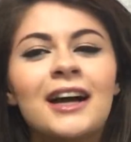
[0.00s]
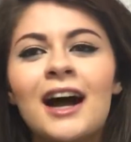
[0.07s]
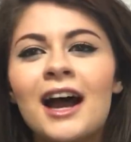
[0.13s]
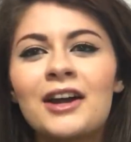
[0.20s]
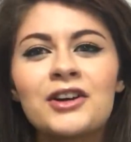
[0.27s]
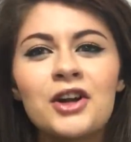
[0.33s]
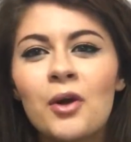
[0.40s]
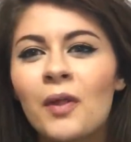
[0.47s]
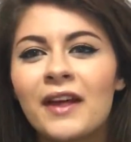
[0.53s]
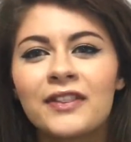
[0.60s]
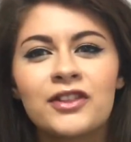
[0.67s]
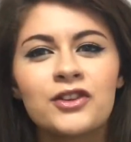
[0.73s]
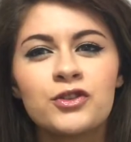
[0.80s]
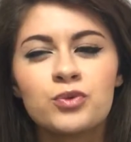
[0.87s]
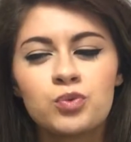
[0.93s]
I don't know, like
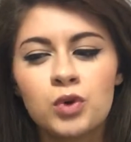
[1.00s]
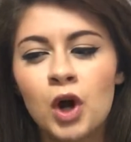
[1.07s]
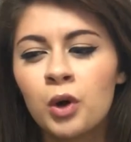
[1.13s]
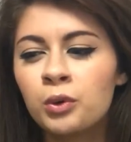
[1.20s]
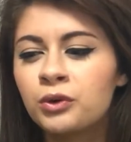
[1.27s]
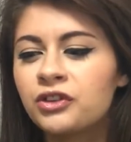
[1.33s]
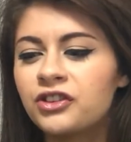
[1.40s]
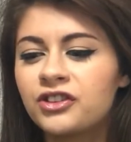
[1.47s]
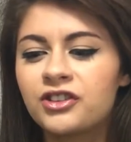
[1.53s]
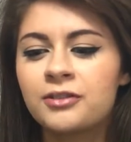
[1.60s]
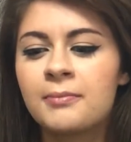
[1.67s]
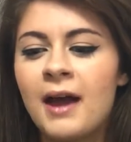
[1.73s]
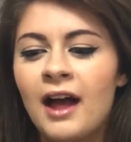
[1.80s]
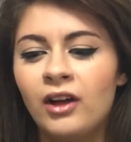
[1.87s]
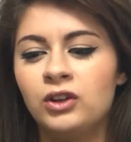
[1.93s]
the rose
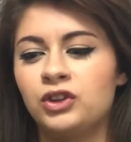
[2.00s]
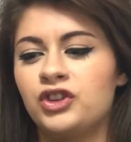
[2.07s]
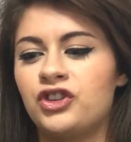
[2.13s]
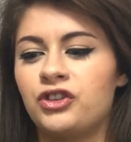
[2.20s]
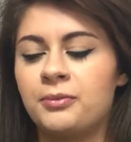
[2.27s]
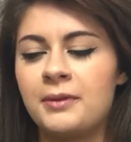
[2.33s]
smell just